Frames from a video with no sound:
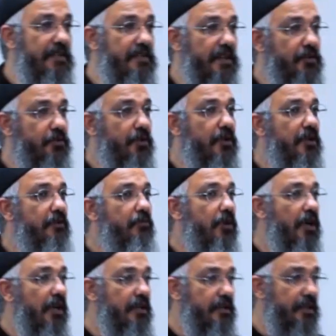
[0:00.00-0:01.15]
sexual
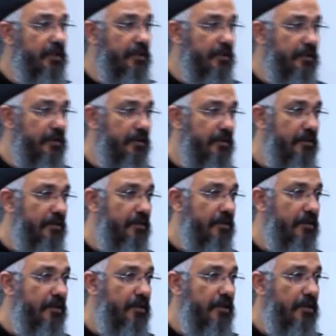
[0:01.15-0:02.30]
immorality.
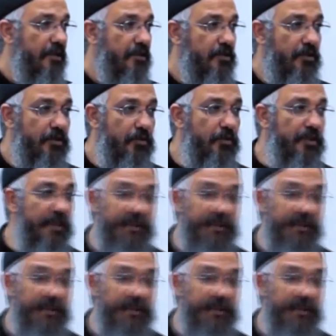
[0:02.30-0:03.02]
So you would